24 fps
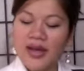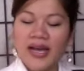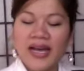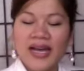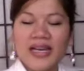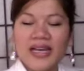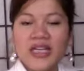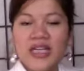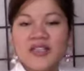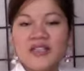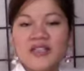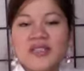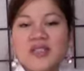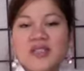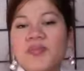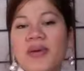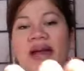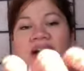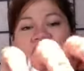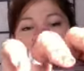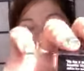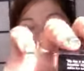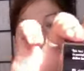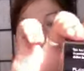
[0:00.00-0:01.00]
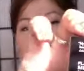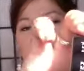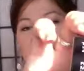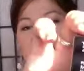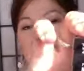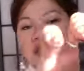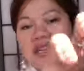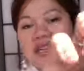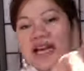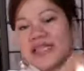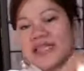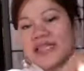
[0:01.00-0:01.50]
And here's the back of
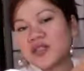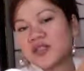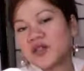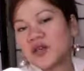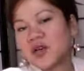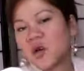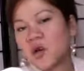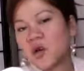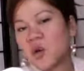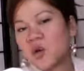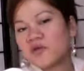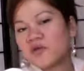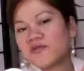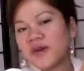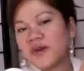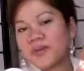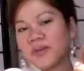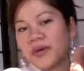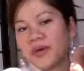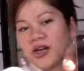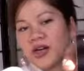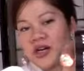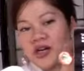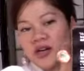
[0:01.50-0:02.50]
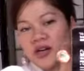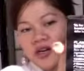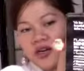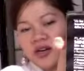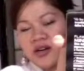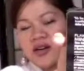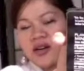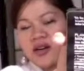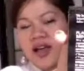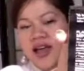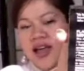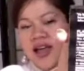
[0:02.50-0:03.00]
it. It has a little quote from her.